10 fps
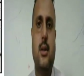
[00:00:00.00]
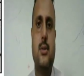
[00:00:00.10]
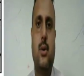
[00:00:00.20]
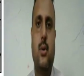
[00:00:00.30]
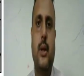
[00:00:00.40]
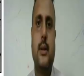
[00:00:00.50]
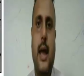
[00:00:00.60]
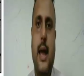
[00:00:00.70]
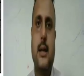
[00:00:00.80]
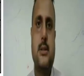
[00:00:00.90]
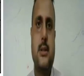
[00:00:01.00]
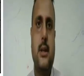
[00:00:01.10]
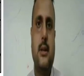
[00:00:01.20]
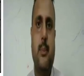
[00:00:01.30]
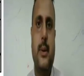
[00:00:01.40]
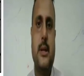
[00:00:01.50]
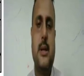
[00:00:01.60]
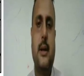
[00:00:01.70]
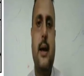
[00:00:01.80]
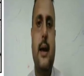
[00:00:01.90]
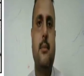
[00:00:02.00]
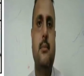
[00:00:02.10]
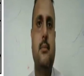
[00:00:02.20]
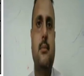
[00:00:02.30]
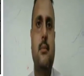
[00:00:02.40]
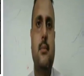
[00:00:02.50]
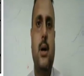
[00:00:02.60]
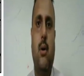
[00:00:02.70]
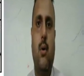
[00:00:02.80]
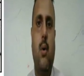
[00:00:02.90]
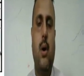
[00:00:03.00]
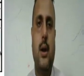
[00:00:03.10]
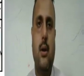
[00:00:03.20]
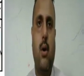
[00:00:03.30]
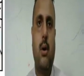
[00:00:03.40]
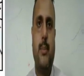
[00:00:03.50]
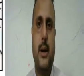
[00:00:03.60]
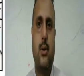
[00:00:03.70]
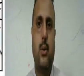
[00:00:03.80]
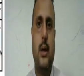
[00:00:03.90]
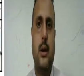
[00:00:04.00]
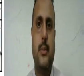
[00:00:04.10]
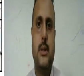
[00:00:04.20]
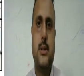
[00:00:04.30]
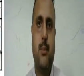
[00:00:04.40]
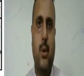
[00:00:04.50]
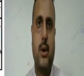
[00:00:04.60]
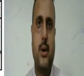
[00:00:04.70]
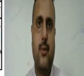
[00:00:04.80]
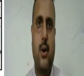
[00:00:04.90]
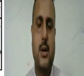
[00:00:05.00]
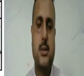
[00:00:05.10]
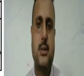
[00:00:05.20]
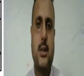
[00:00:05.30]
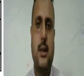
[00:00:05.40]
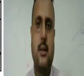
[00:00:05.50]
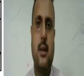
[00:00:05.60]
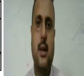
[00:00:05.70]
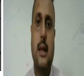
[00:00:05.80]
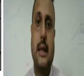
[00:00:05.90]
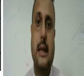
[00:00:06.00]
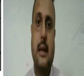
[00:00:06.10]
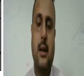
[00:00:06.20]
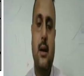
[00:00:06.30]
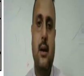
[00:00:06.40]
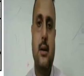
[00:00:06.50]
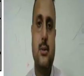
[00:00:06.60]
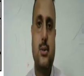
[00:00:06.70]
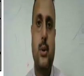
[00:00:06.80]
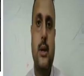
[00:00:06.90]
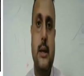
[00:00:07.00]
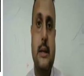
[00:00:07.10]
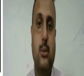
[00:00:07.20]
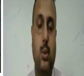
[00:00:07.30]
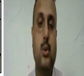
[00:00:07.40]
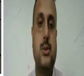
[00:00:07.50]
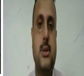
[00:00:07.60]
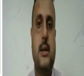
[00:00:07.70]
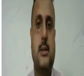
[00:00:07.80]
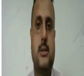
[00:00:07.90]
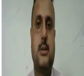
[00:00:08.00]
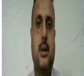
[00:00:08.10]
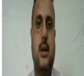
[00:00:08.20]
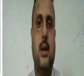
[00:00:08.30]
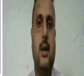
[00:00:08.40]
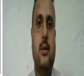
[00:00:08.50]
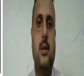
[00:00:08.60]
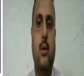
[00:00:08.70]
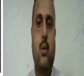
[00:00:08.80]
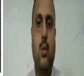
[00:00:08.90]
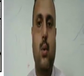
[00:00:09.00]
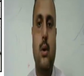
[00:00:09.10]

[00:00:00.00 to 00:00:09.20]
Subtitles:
So as in the present time, the oil or petroleum is important for us. So in those days, the coal